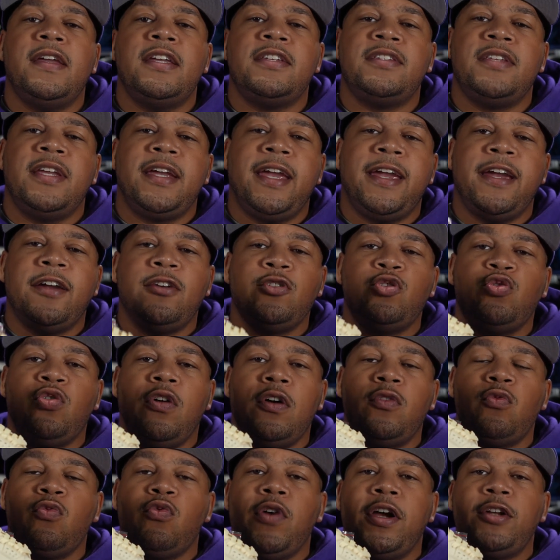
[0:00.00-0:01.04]
is the Air
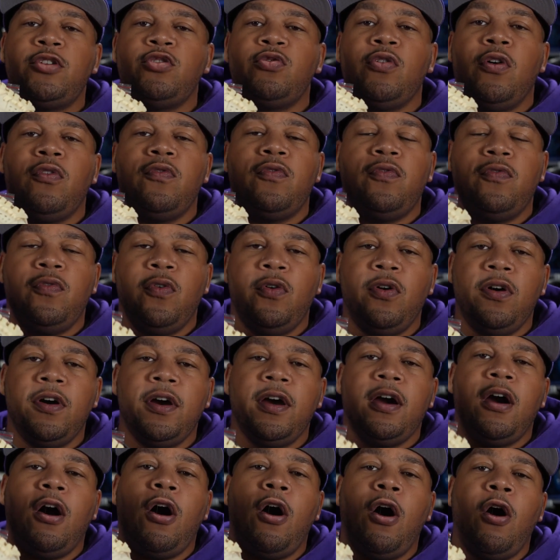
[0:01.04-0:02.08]
Jordan Retro
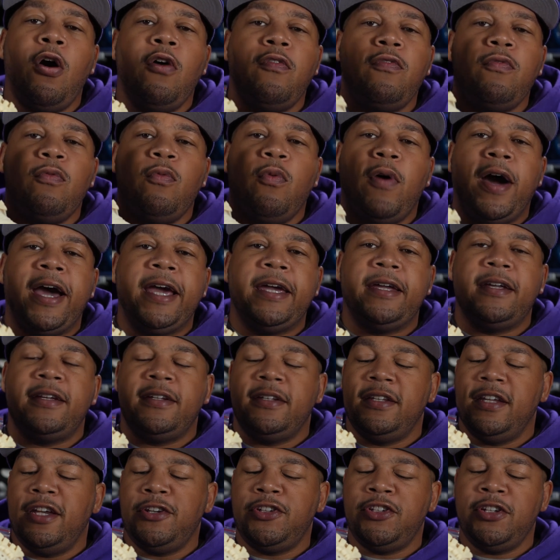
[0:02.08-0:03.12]
4 Off-White
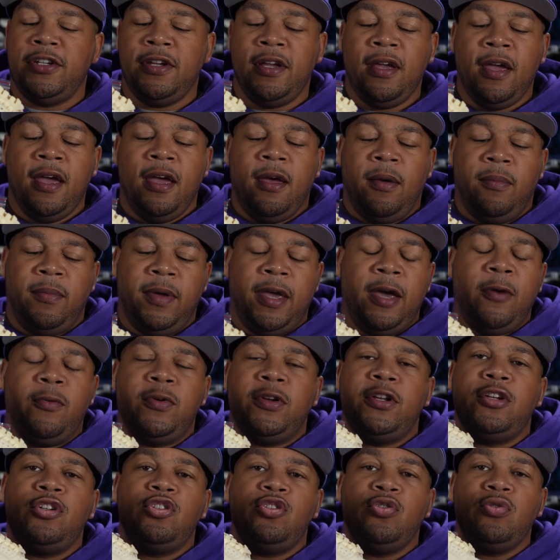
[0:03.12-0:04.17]
edition. Man, when
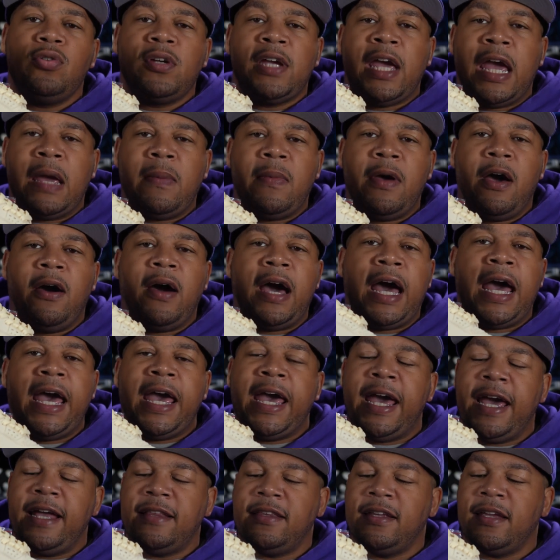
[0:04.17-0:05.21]
this shoe came out, I
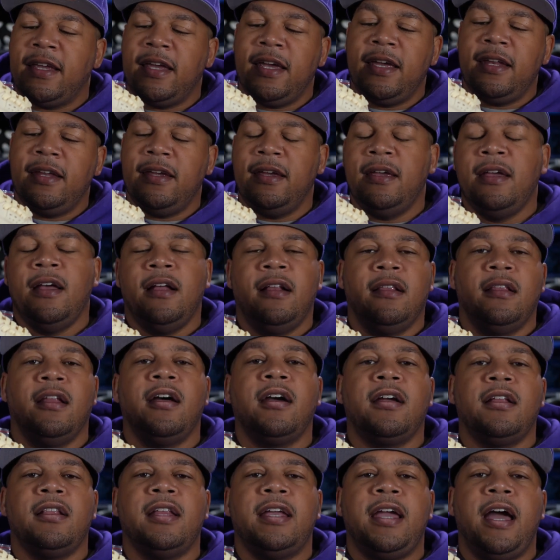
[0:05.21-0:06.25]
had to get it.
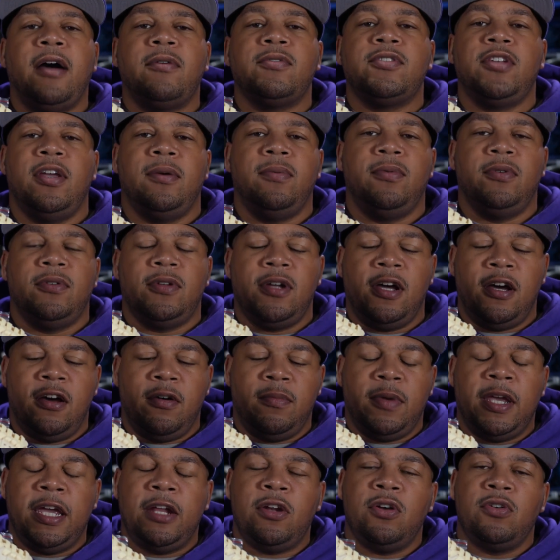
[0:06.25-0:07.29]
Luckily, I was able to
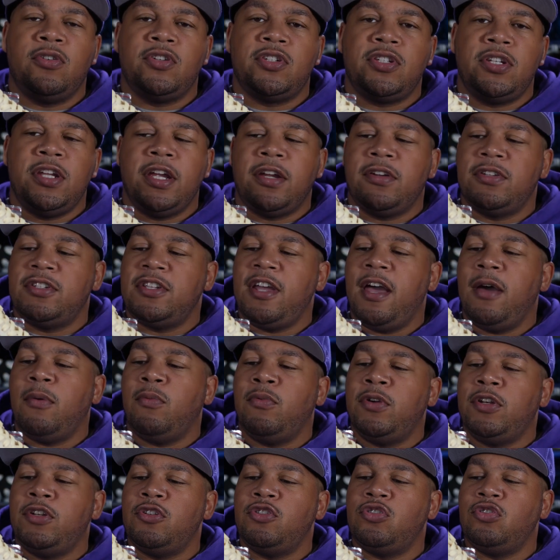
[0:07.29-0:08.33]
hit on the sneakers app
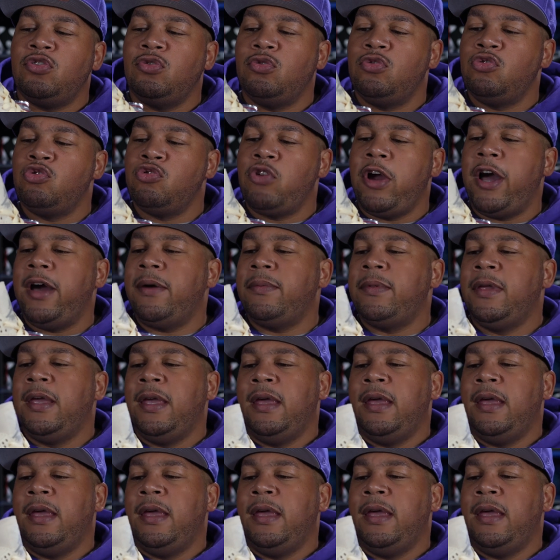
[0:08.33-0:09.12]
when this shoe dropped.